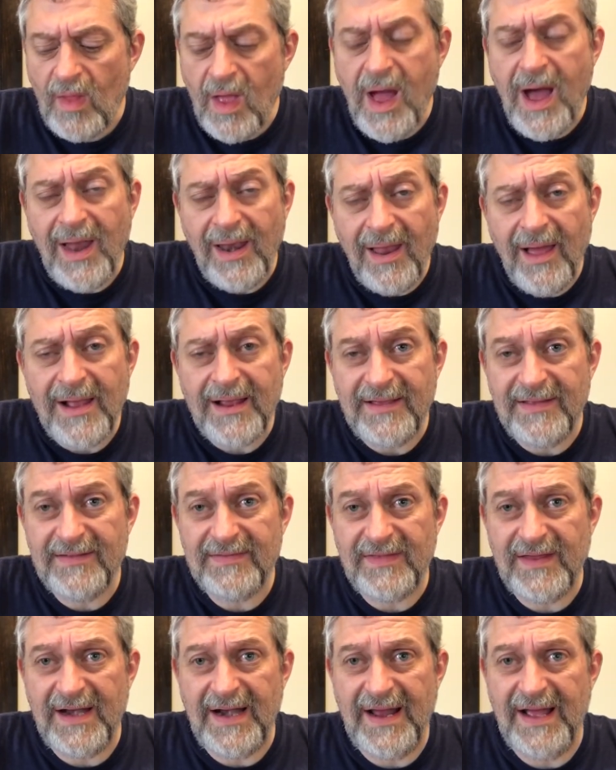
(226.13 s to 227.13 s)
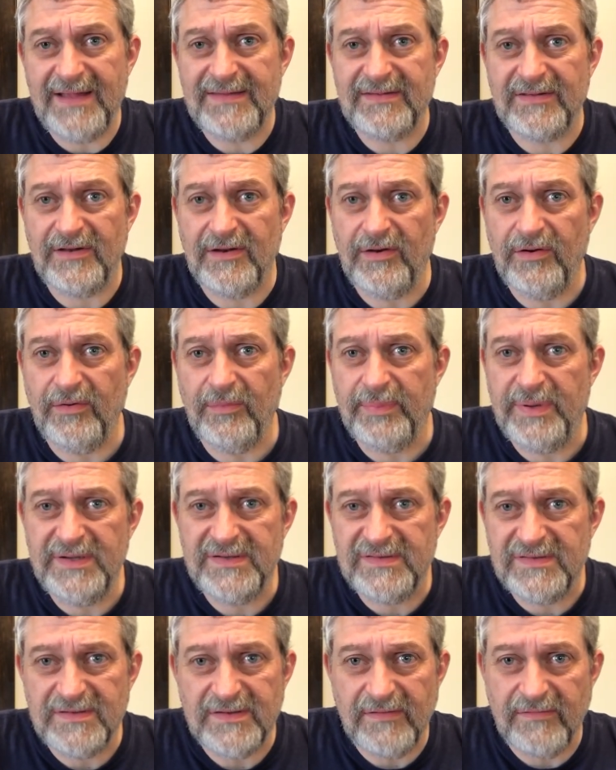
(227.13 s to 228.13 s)
I like it that it has little
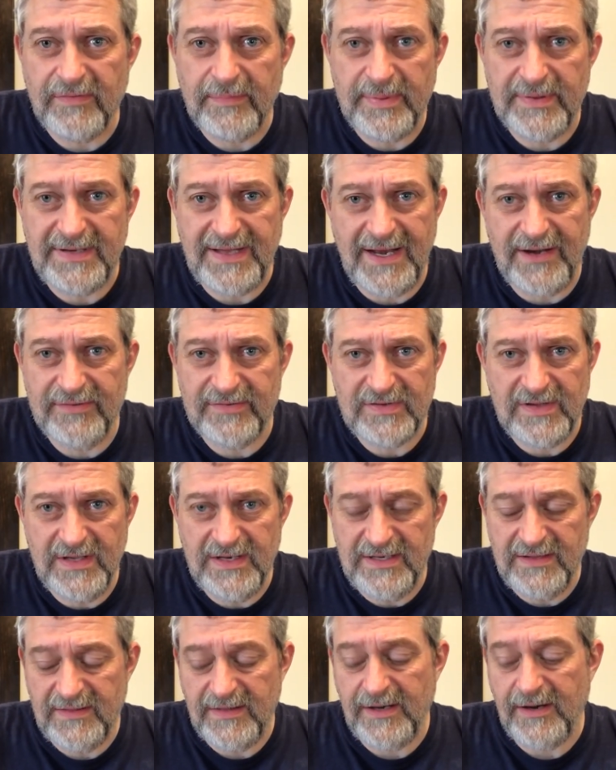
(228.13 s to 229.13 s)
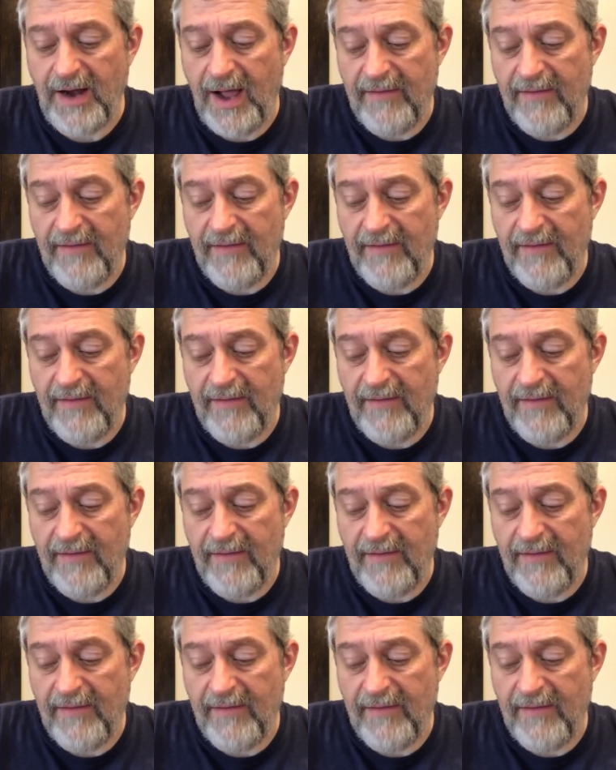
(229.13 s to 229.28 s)
pieces of the potato skin in there.